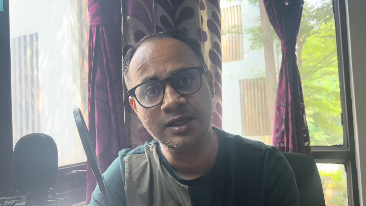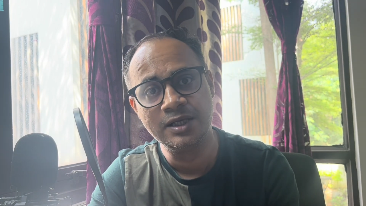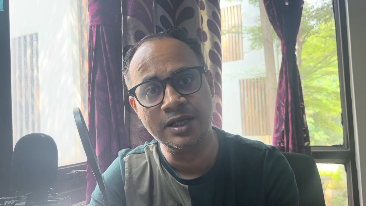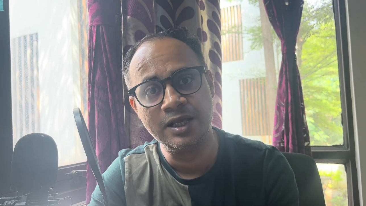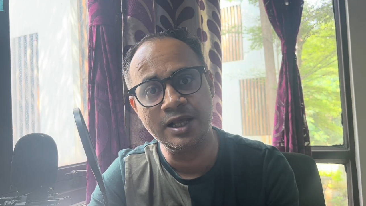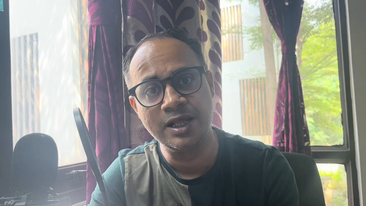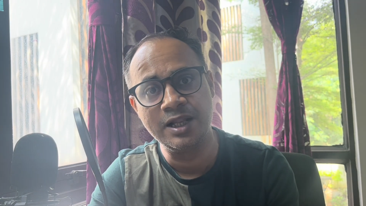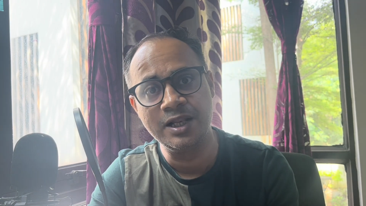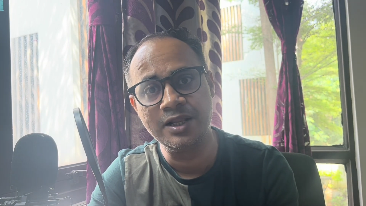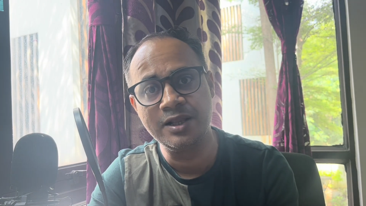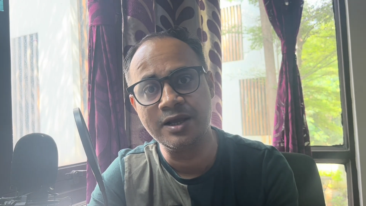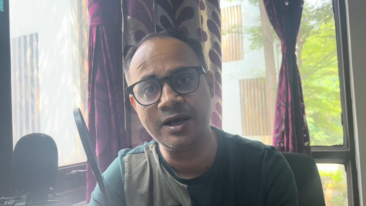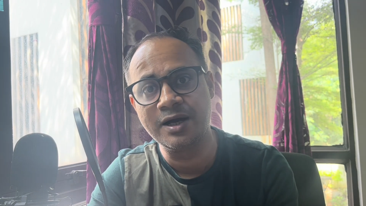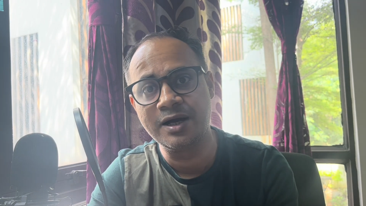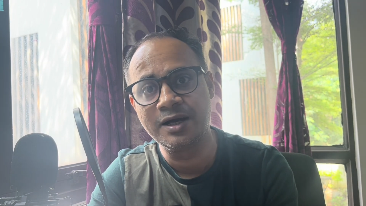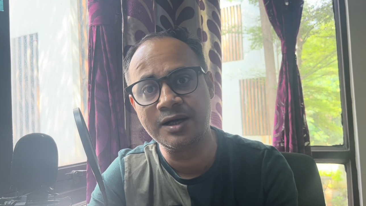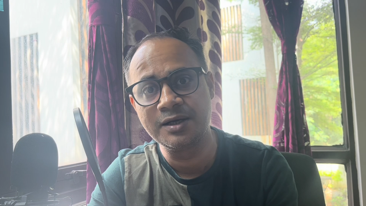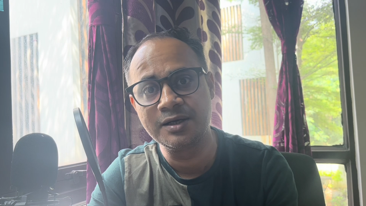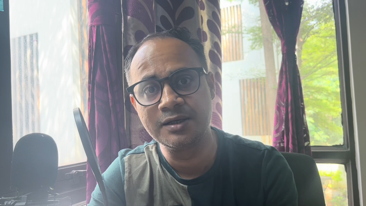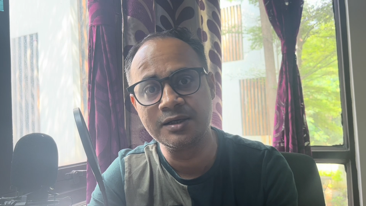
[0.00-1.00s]

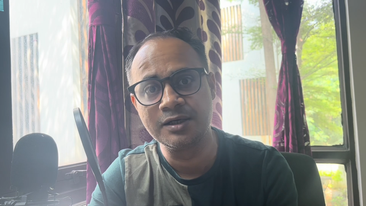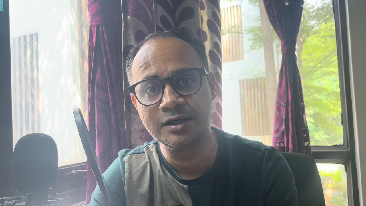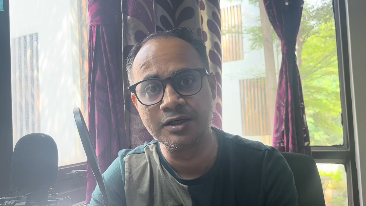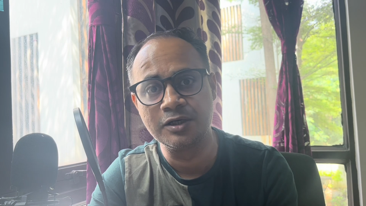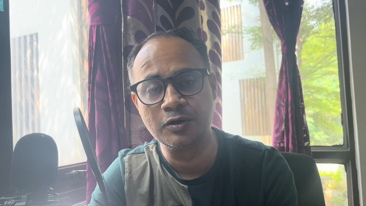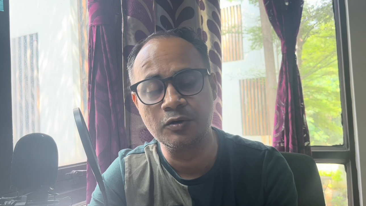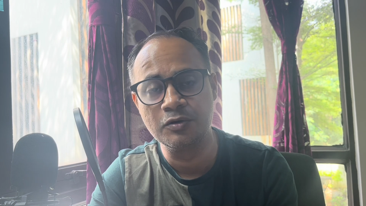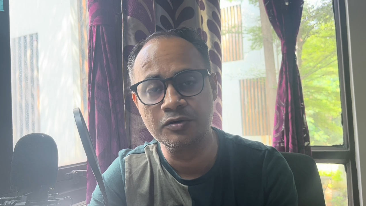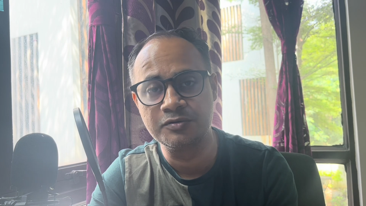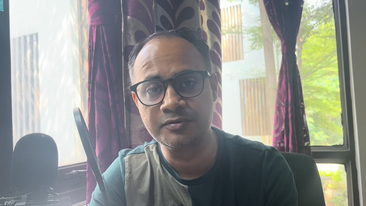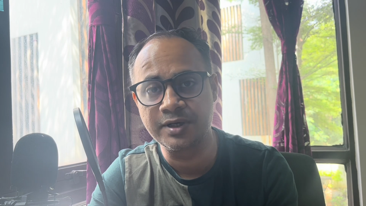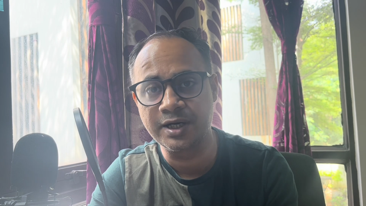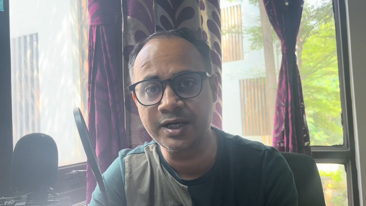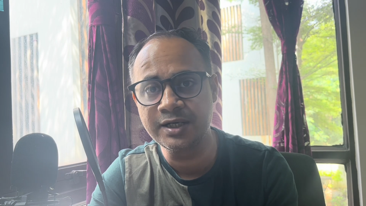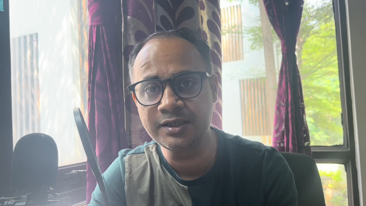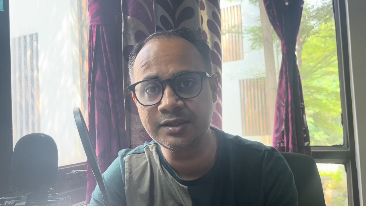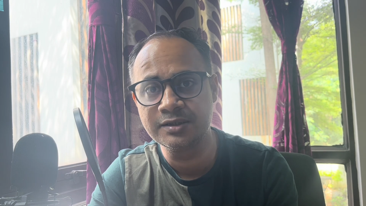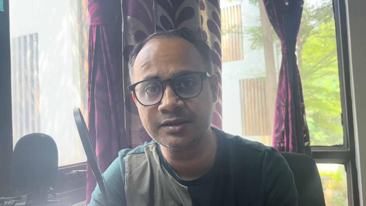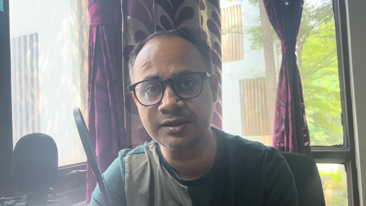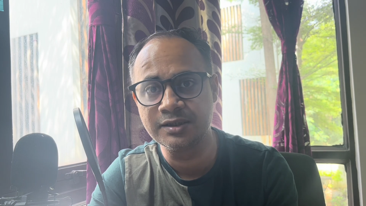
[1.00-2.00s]
Elia Goldratt,
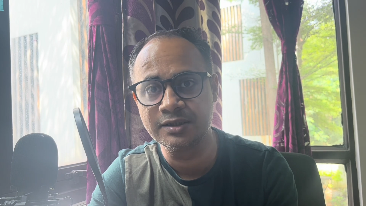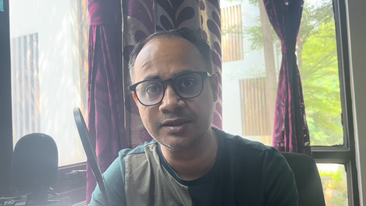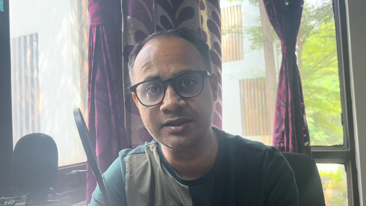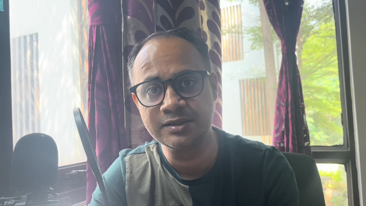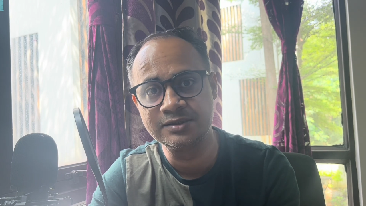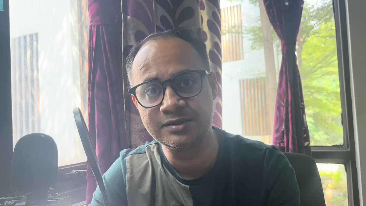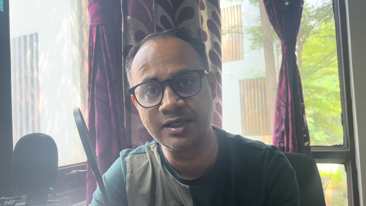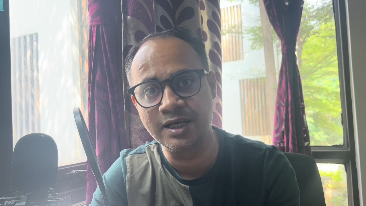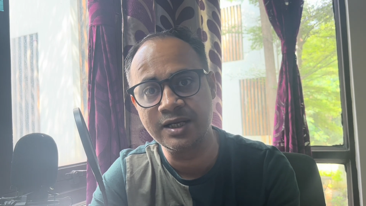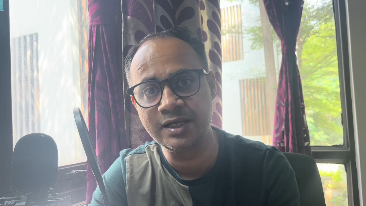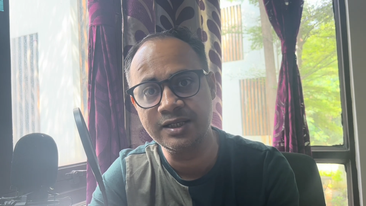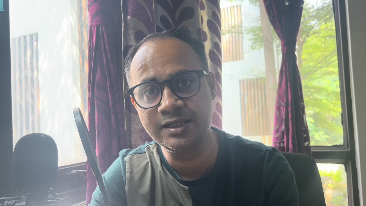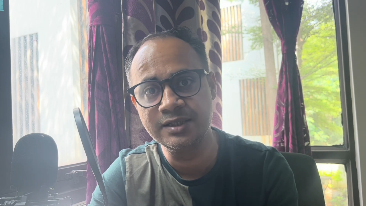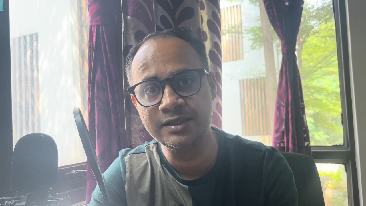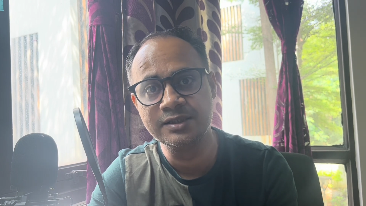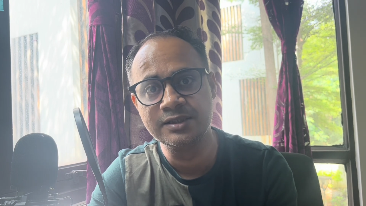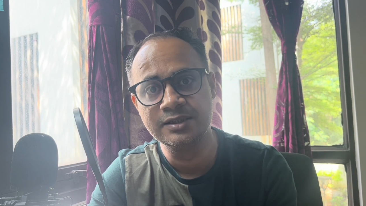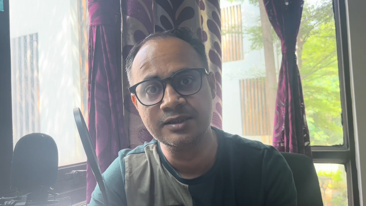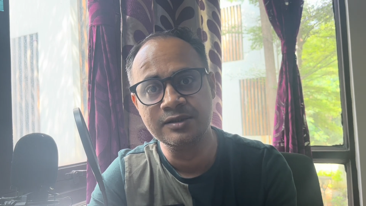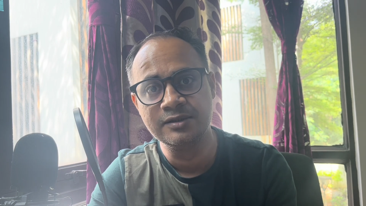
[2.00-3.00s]
an Israeli
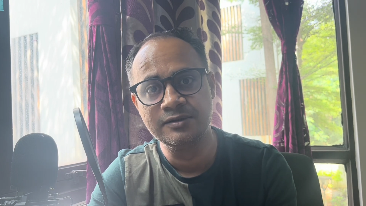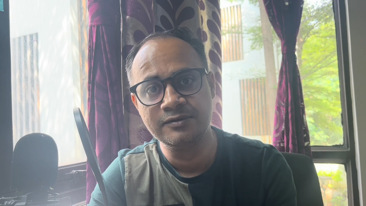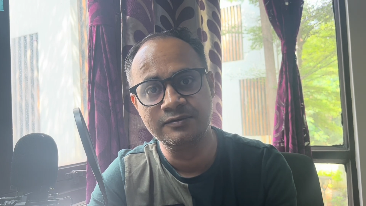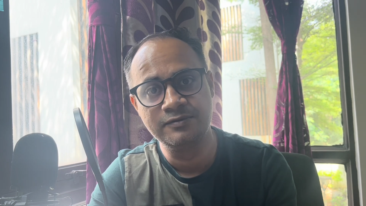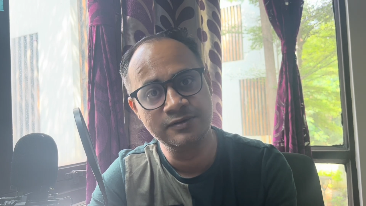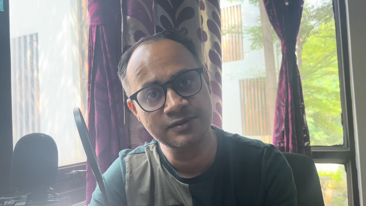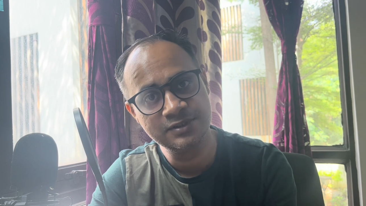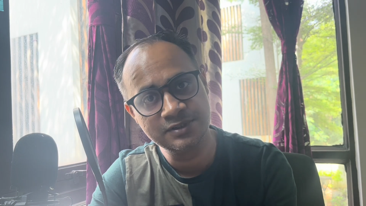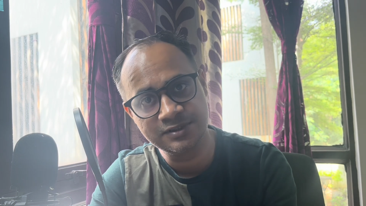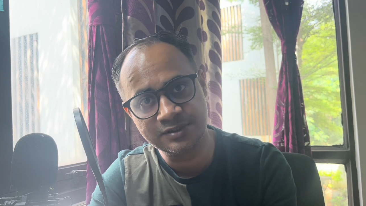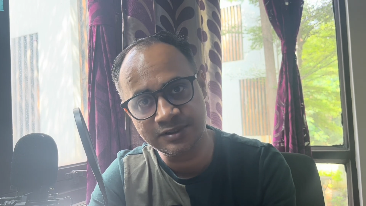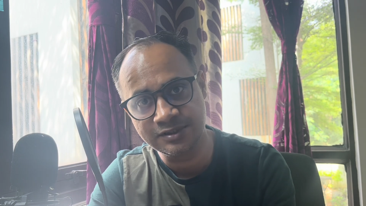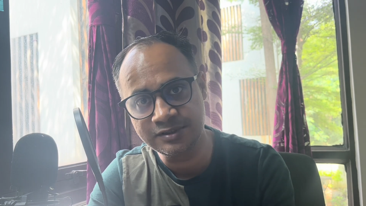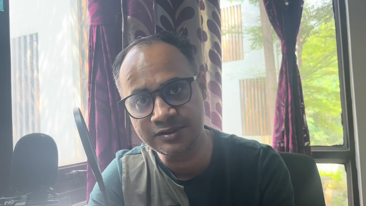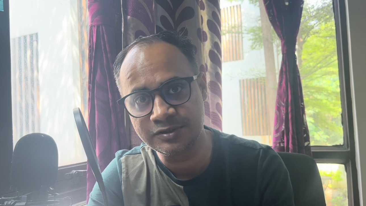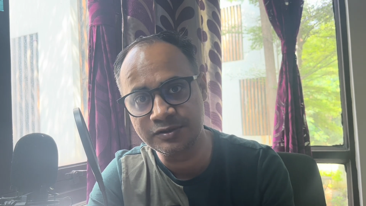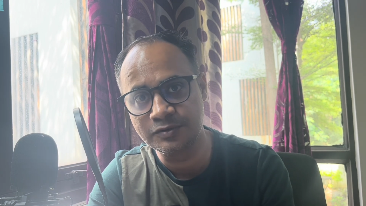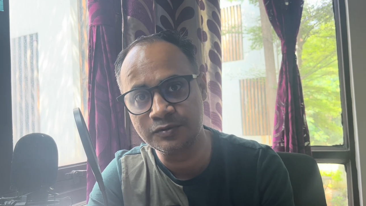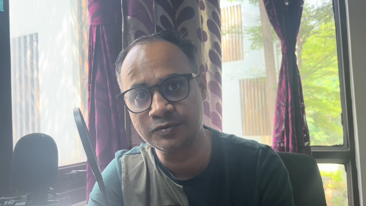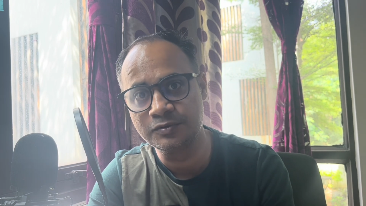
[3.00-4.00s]
physicist
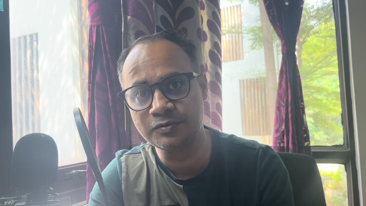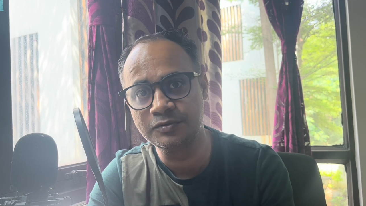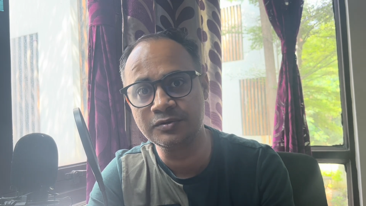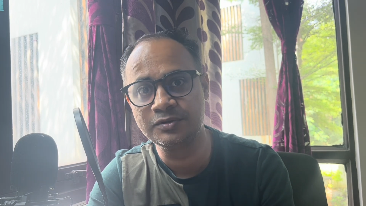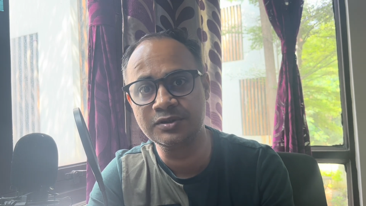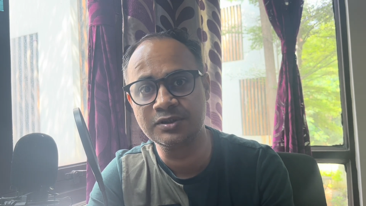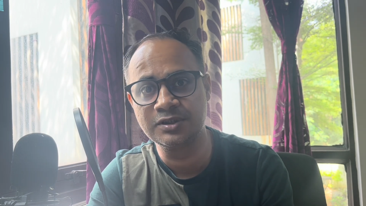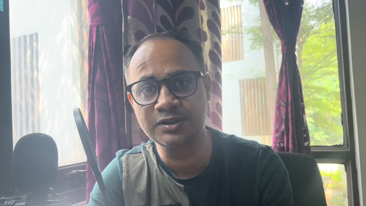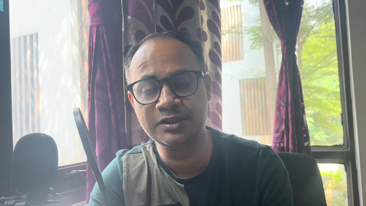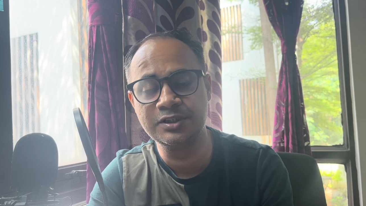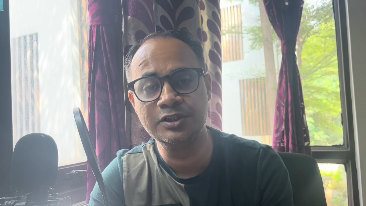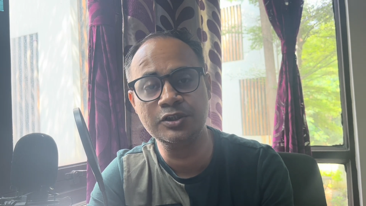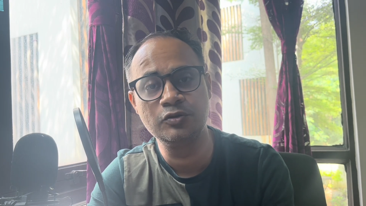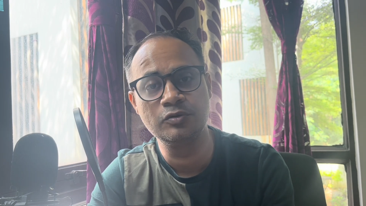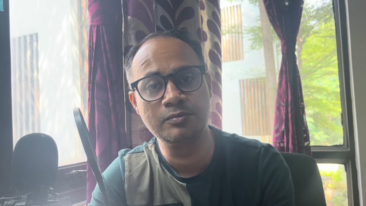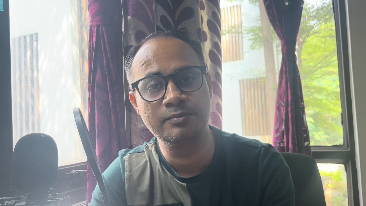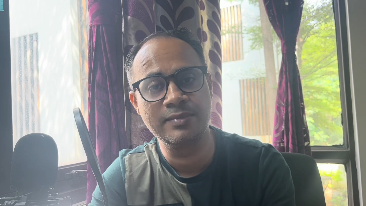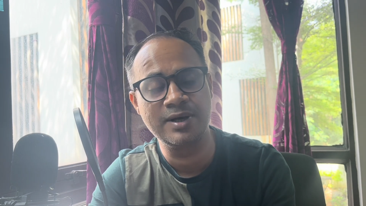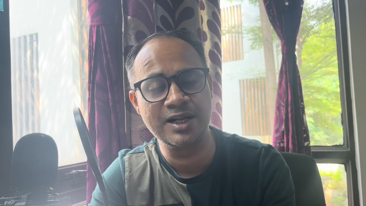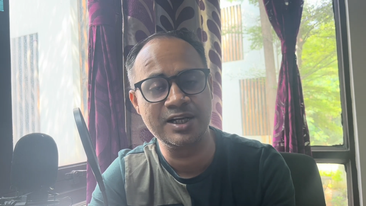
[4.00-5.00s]
who turned into a
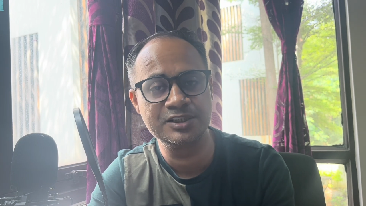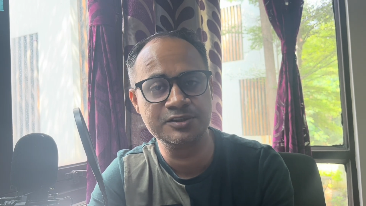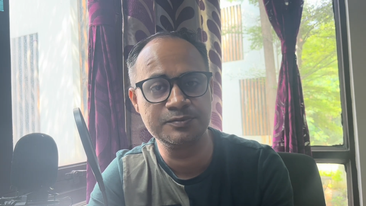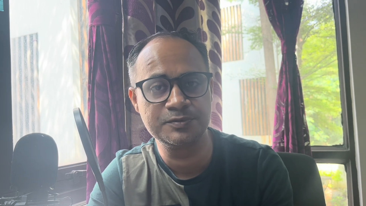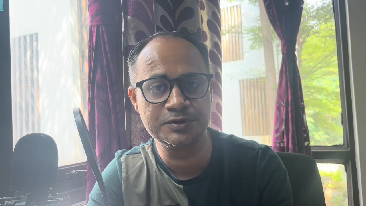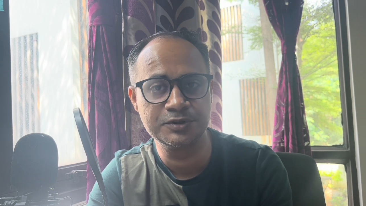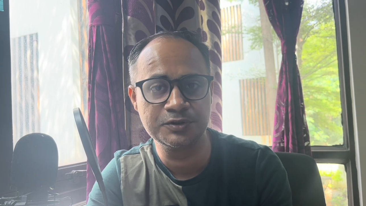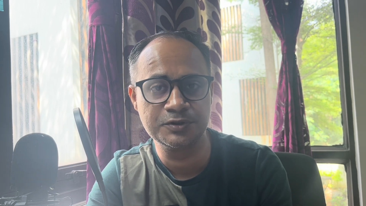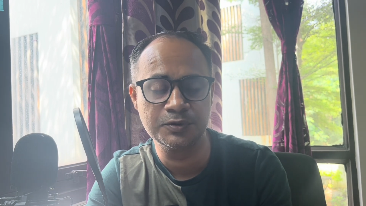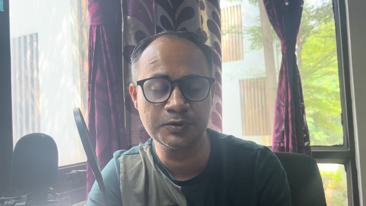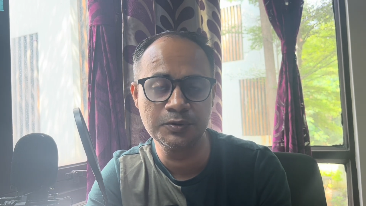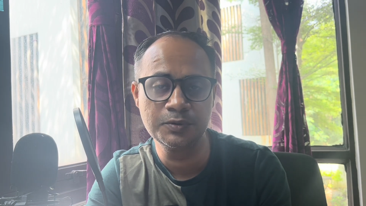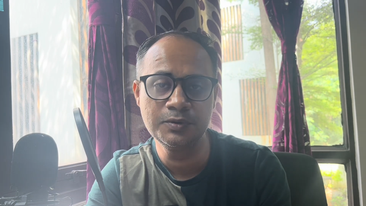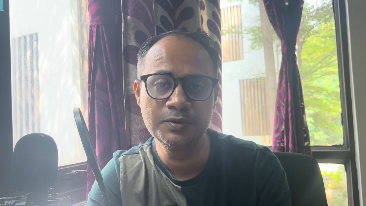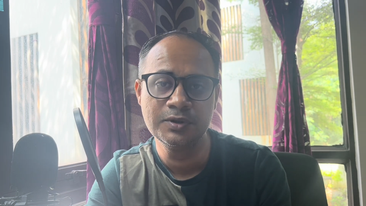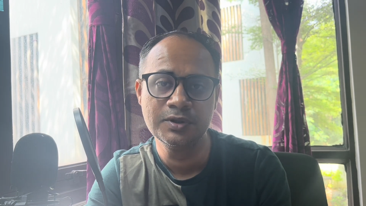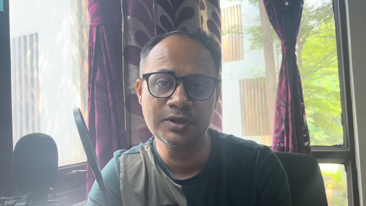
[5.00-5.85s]
management guru,